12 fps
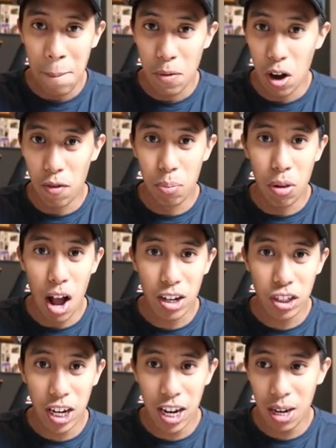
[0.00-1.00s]
of
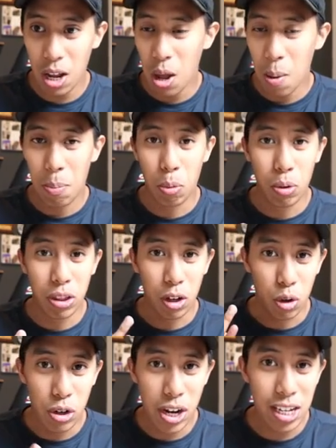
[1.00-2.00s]
blockchain, but with the
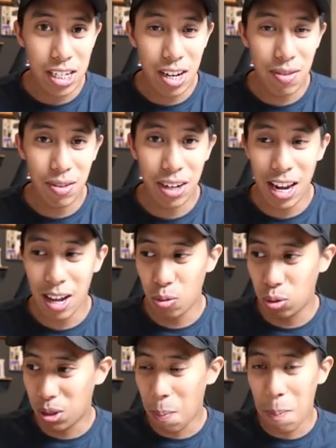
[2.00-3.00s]
creativity and
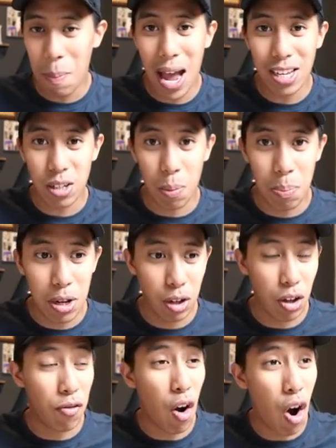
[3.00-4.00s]
with the mass appeal
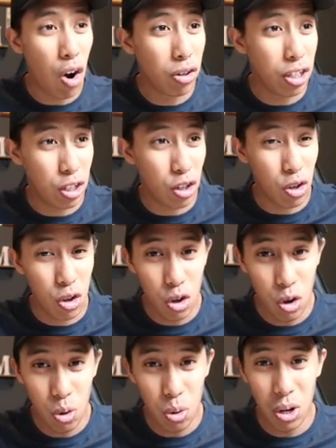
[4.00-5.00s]
of all these
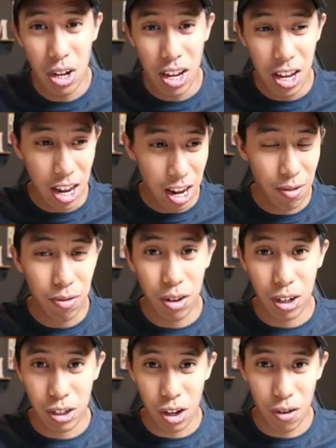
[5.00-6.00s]
new
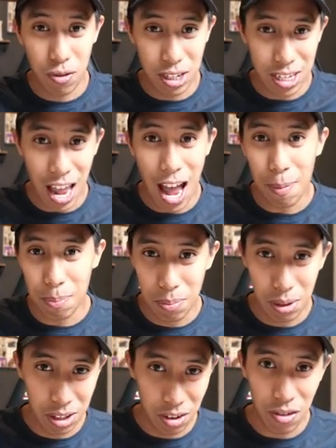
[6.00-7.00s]
influx of these app
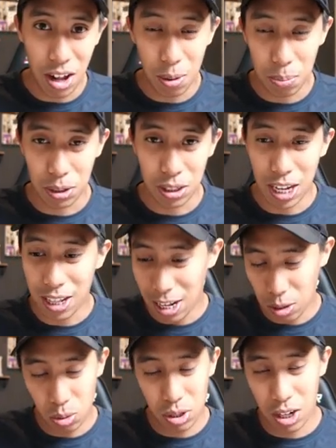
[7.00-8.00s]
developers, and
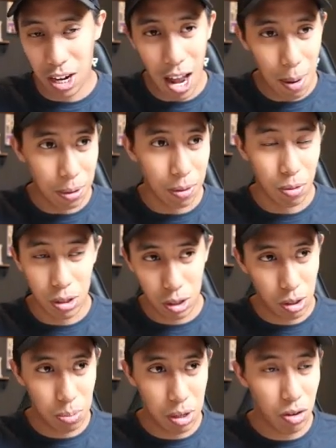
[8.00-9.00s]
that's what's going to happen. It's
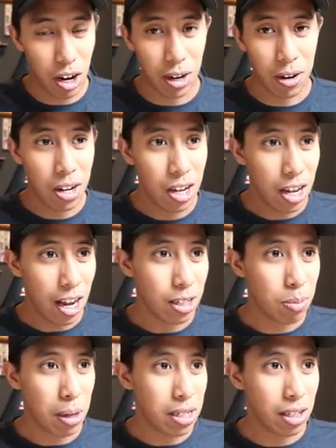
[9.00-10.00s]
going to be great. It's
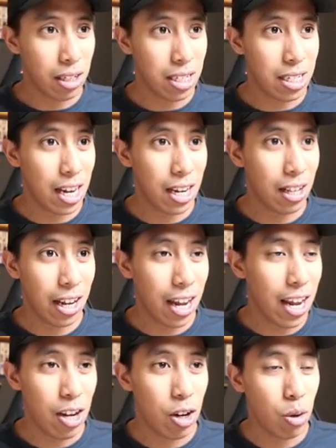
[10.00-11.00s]
basically saying like,
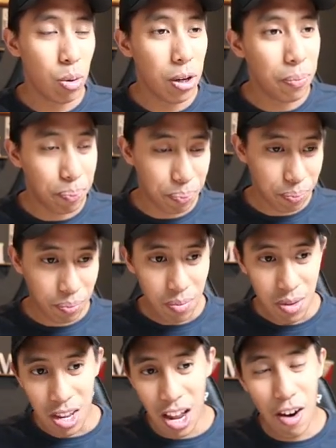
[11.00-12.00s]
hey, you know what?
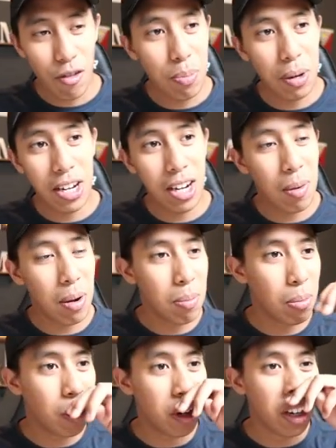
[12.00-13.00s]
Everybody, come on
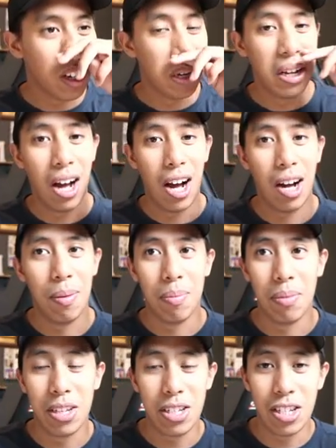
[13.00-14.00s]
board. Um,
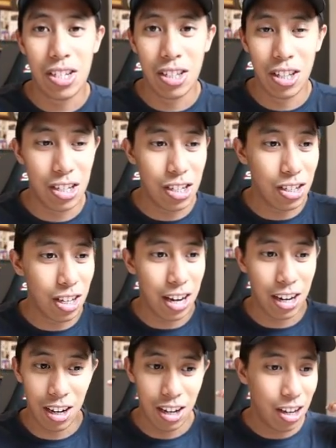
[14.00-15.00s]
this is this is like